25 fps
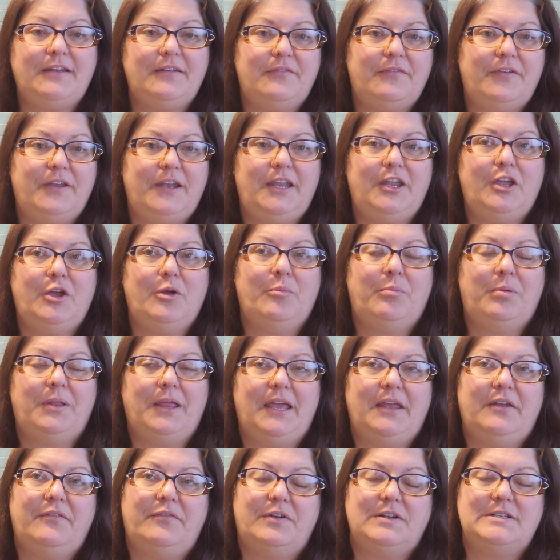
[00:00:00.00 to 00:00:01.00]
video
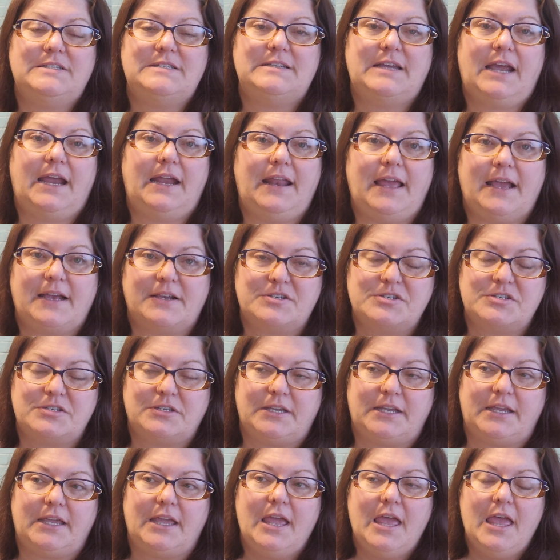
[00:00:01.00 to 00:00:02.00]
planned for tonight
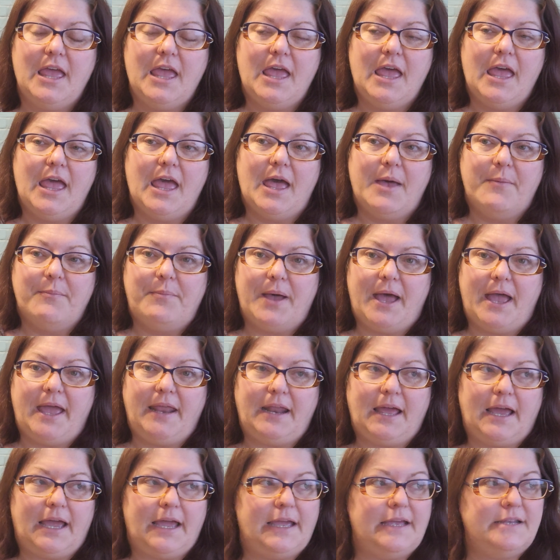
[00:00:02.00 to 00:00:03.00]
actually, but
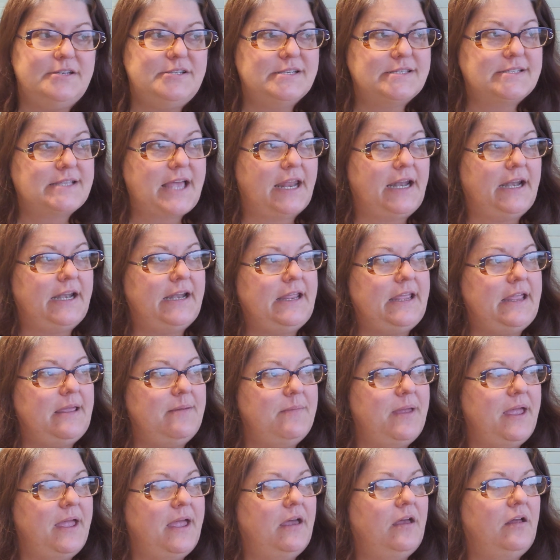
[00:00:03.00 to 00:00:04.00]
I just got an
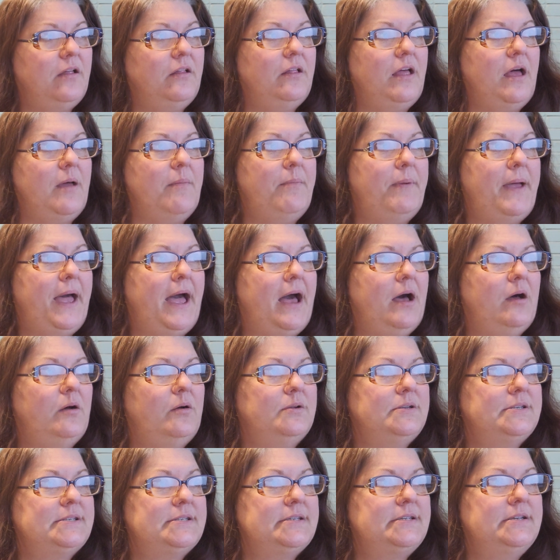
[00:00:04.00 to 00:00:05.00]
email
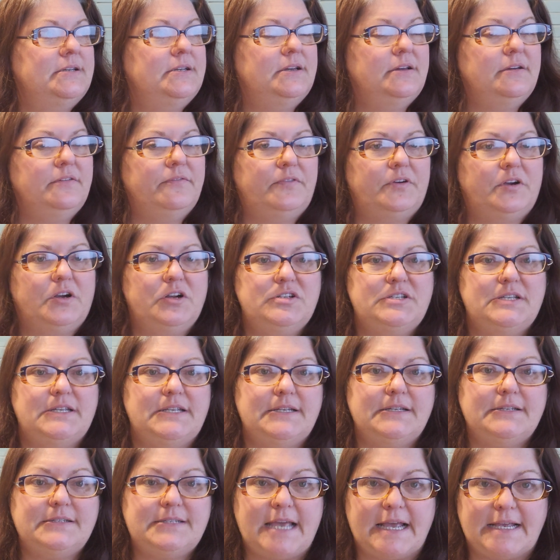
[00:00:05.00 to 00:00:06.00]
about
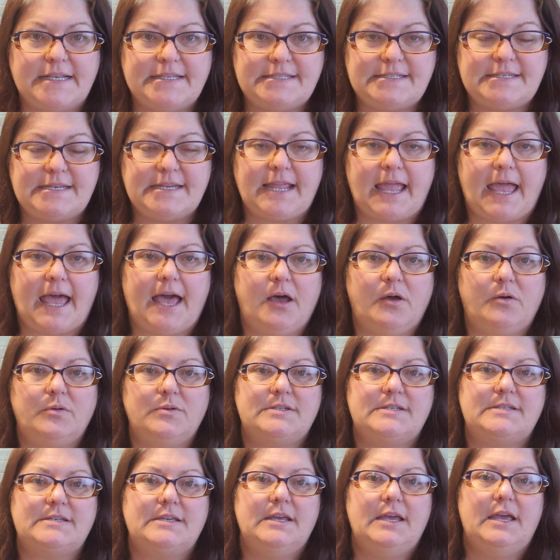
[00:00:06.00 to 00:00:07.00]
Virgin testing
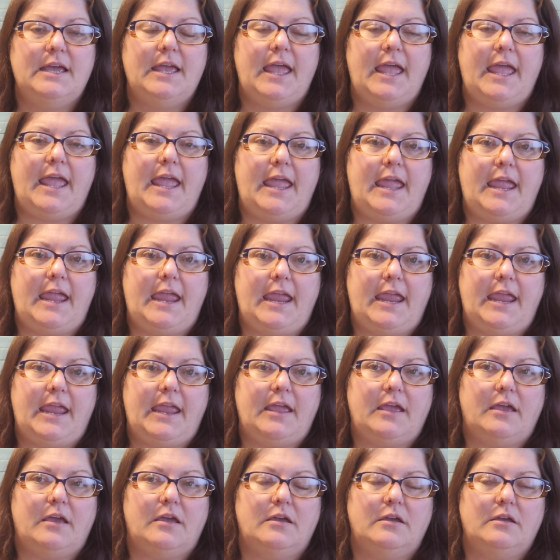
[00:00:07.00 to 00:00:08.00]
out
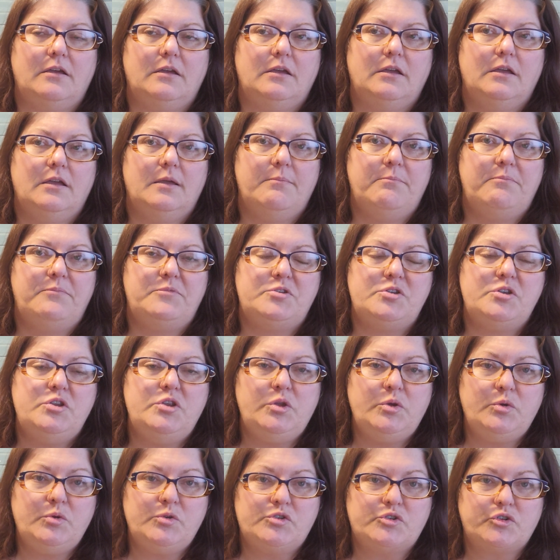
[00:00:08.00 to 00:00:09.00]
a
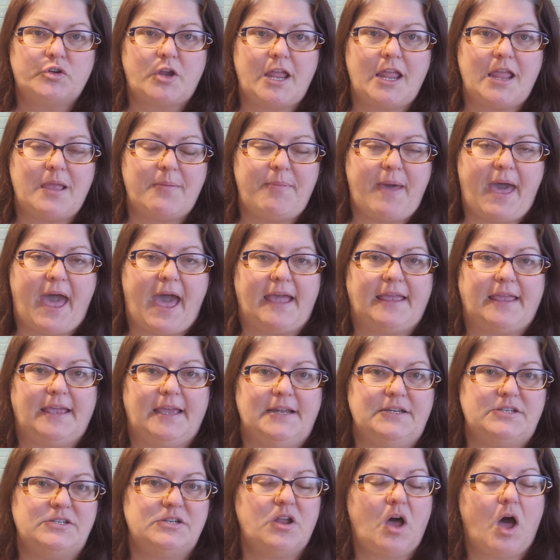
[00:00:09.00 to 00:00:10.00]
new drink
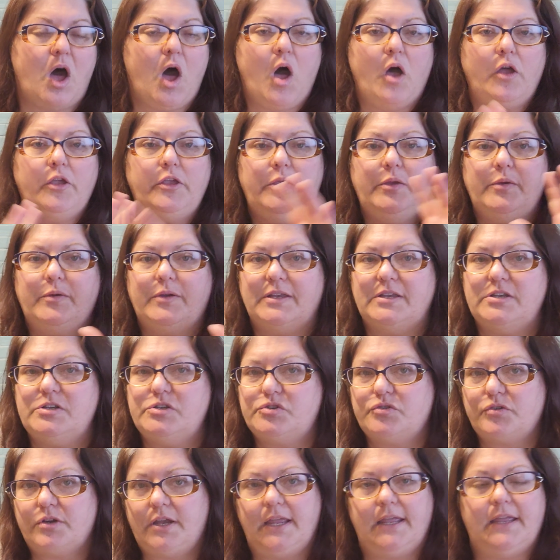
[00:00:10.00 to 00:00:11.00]
package, an
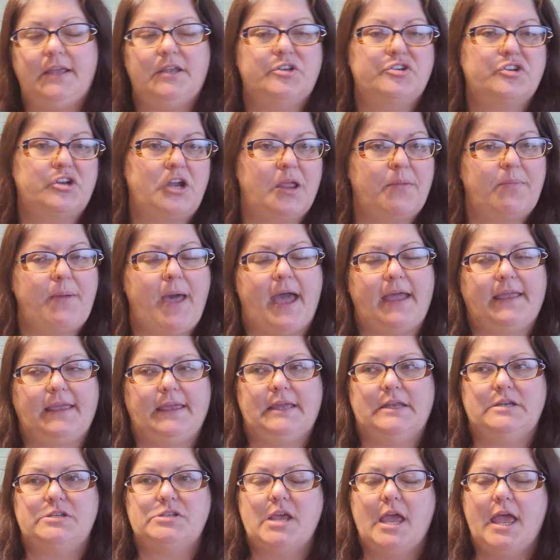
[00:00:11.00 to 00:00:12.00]
all-you-can-drink drink
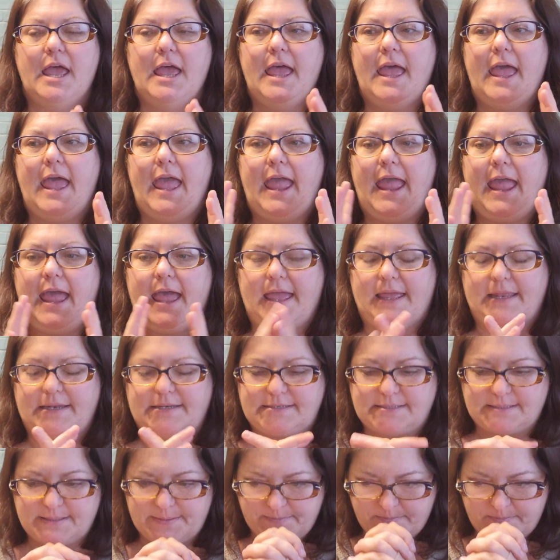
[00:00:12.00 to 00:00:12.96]
package, and